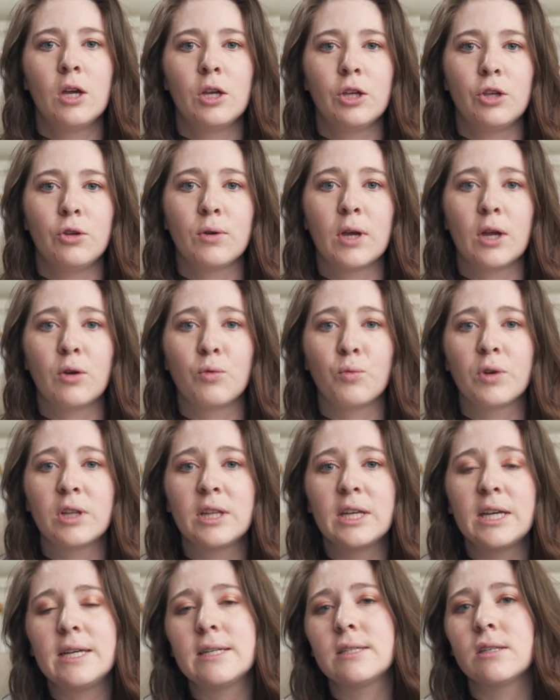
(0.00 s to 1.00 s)
You can
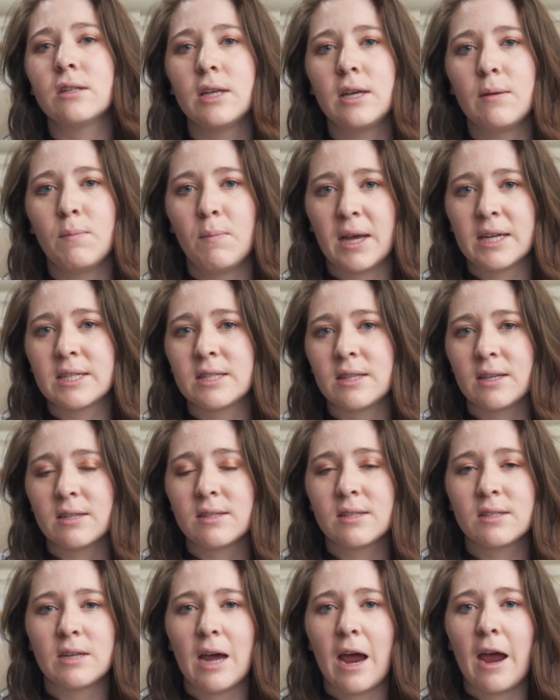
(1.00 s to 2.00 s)
really easily mix this
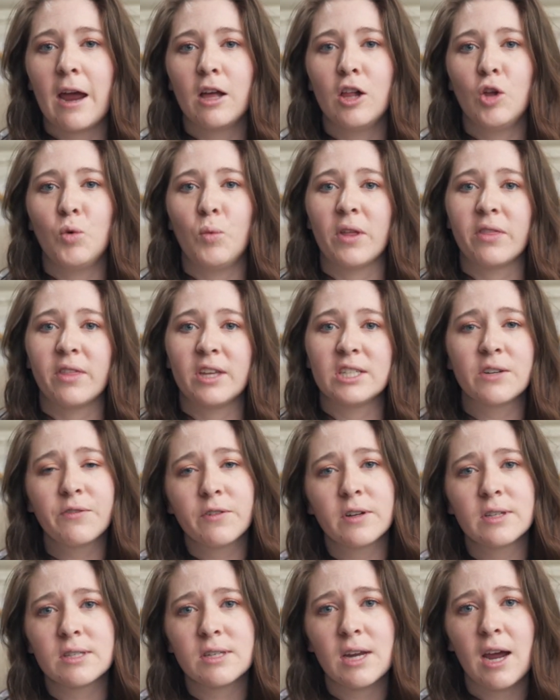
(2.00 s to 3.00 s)
style with a
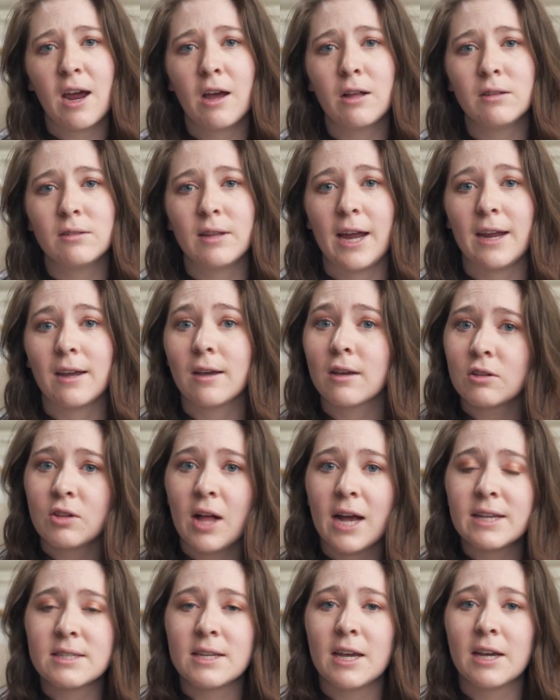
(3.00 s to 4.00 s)
different style like
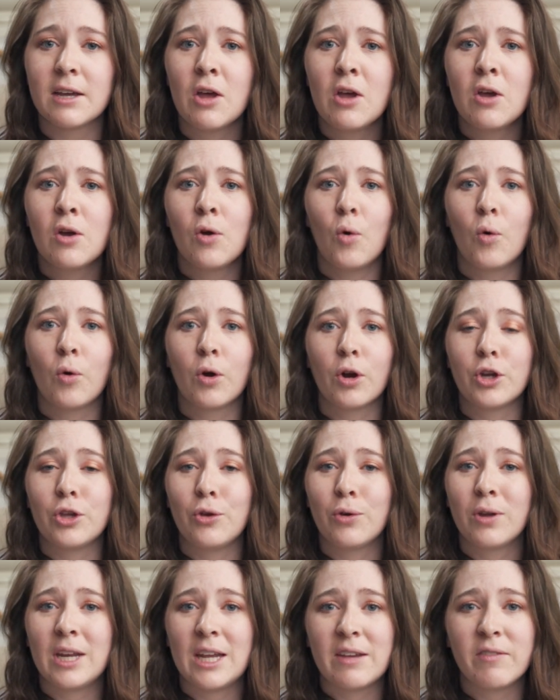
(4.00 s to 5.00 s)
classic, or
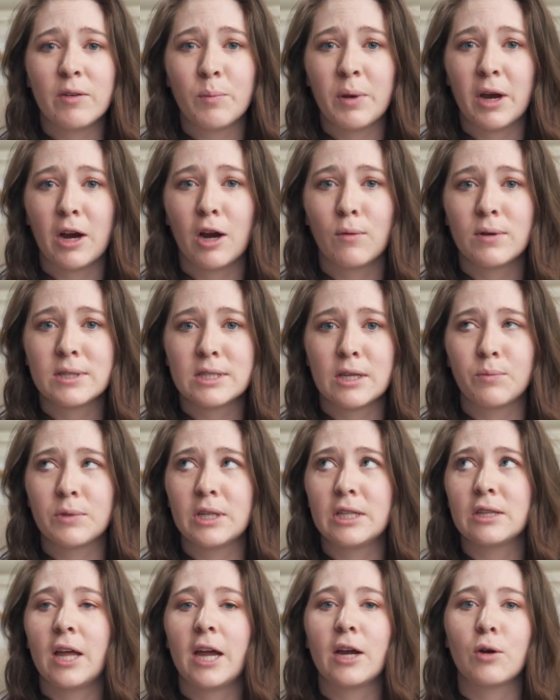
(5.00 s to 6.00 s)
you can even pair it with
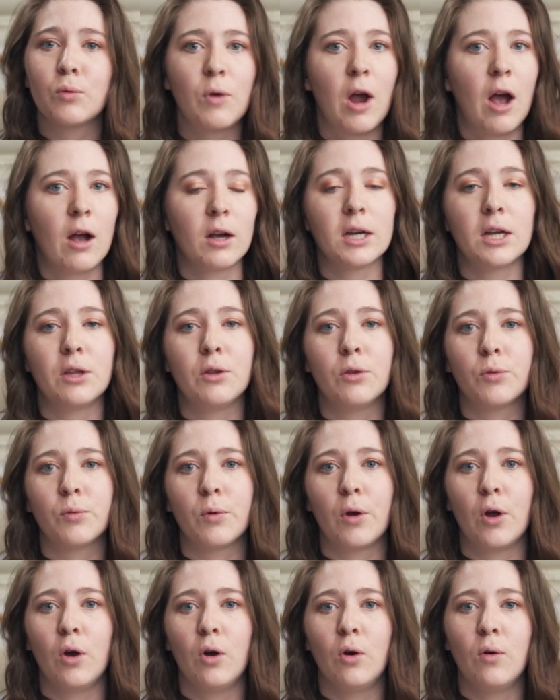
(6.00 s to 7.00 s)
something like rock and
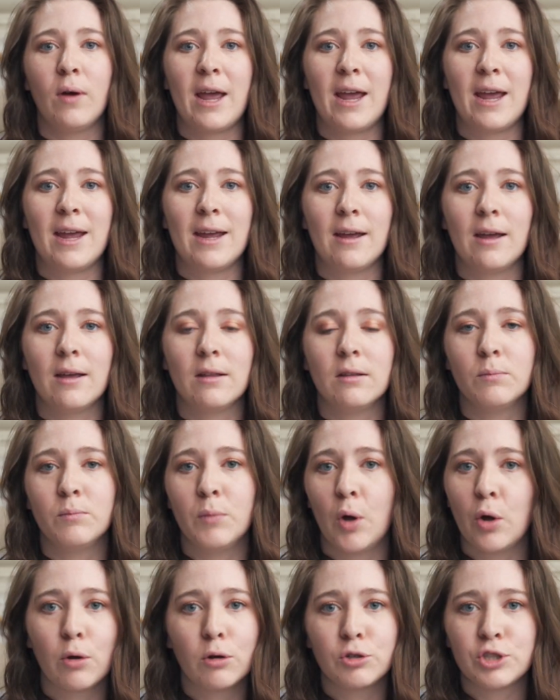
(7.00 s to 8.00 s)
throw a
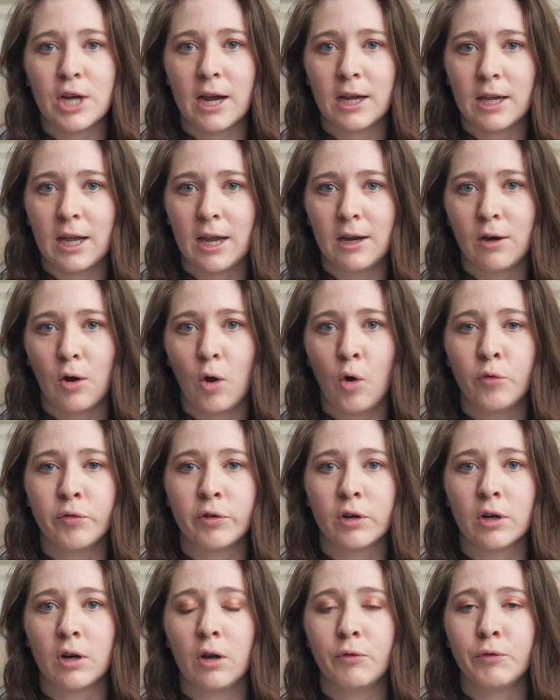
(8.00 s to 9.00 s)
moto jacket
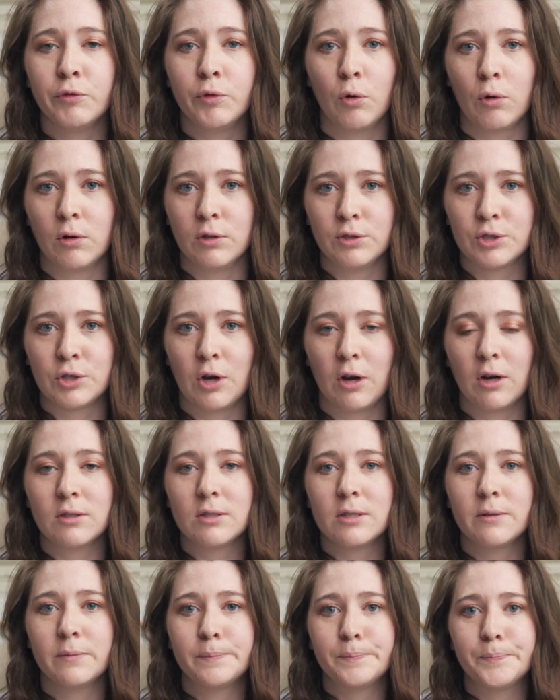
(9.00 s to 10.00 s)
over a floral
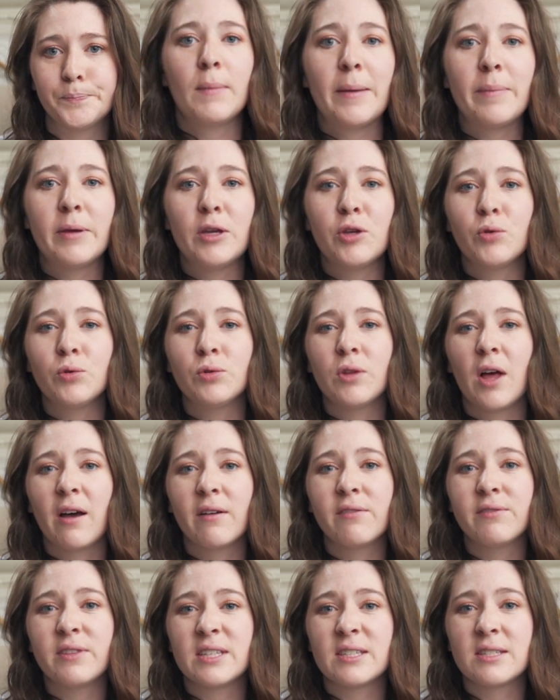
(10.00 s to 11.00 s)
skirt. Maybe you
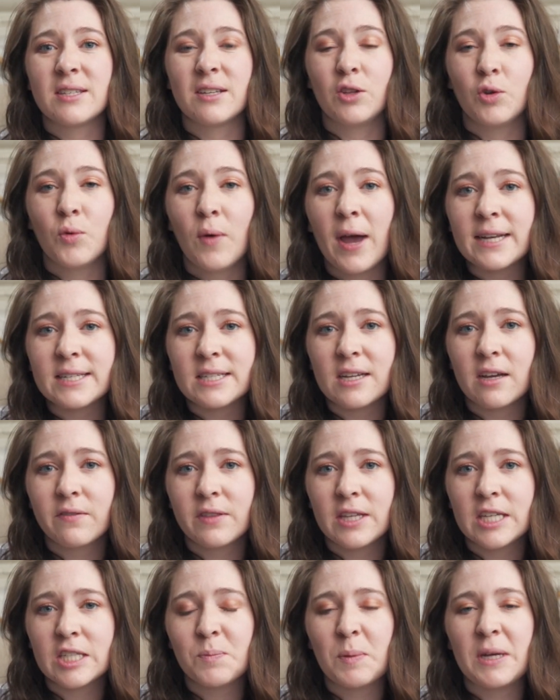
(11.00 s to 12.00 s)
love the silhouette of
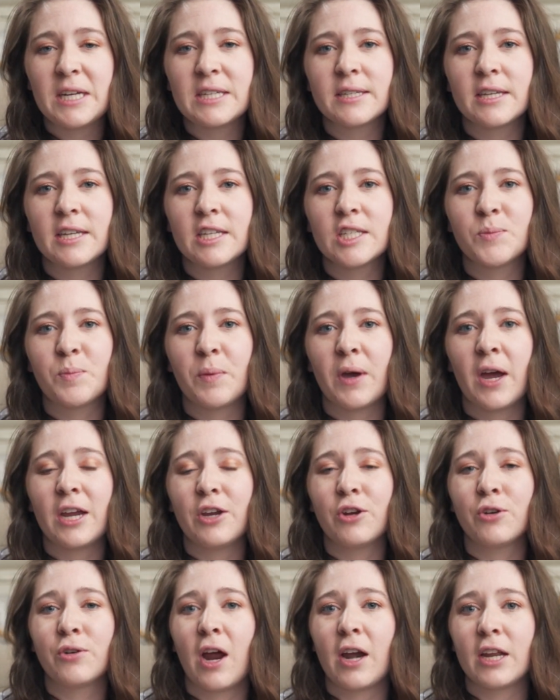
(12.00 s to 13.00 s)
these pieces, but
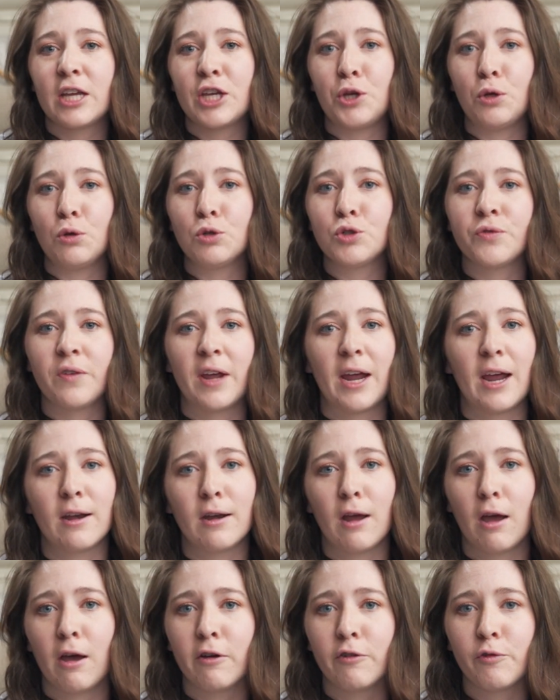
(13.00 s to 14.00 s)
you're not a huge fan
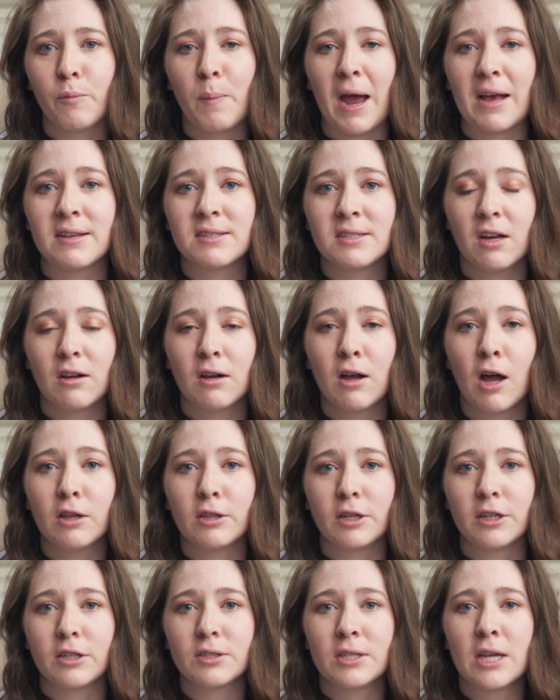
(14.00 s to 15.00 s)
of pastel
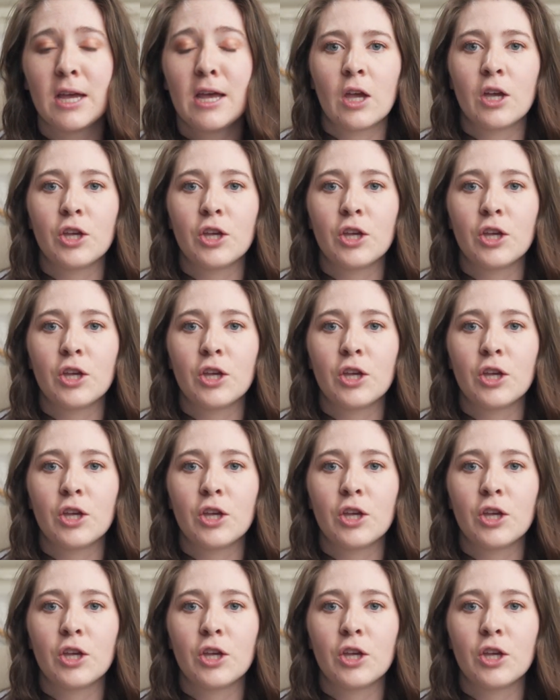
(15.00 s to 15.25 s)
colors.